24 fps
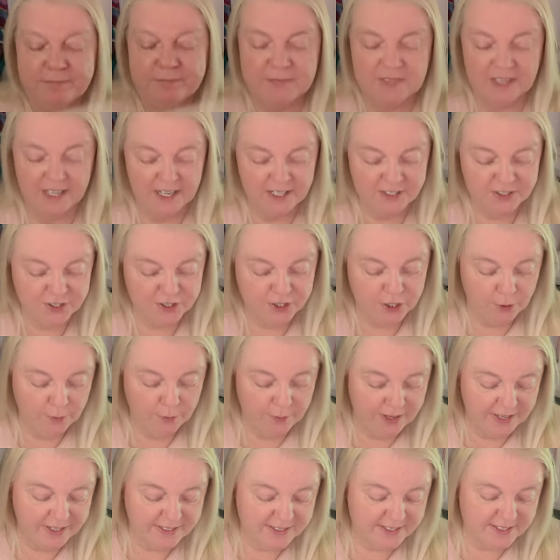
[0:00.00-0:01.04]
Let's do
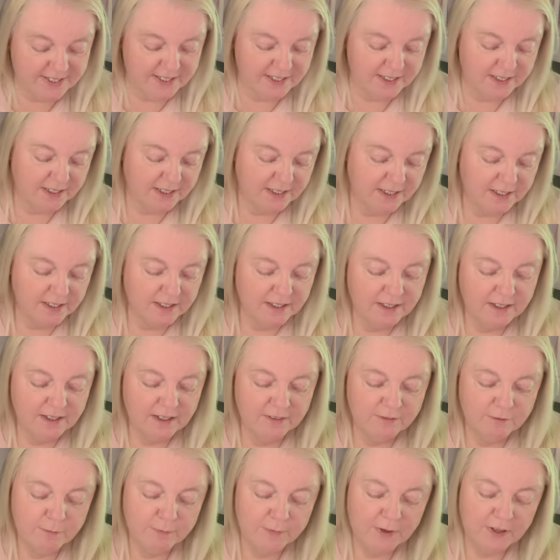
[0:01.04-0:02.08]
it.
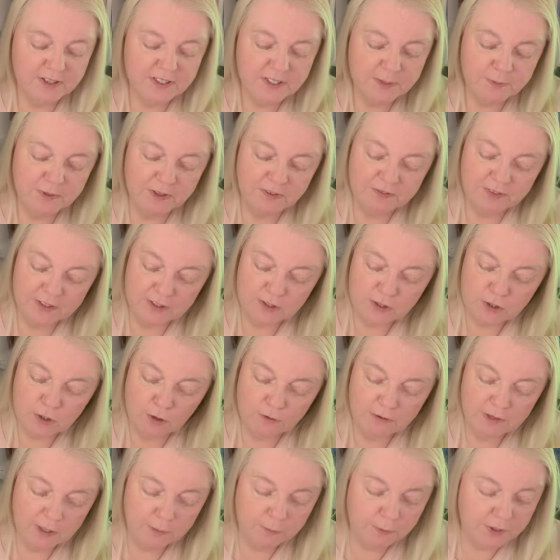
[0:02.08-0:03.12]
Reminds me of
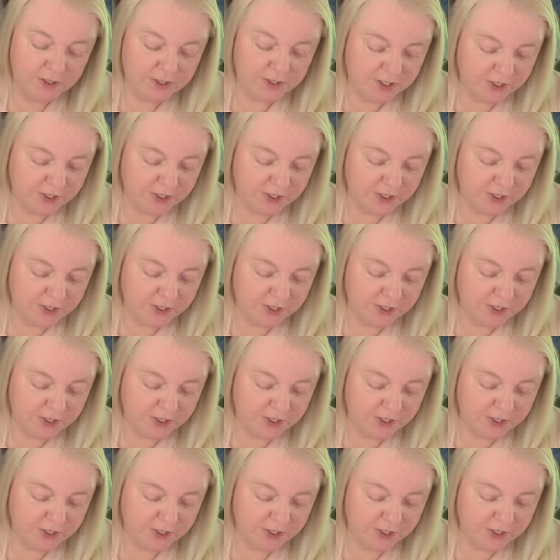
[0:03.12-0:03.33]
Victoria Wood.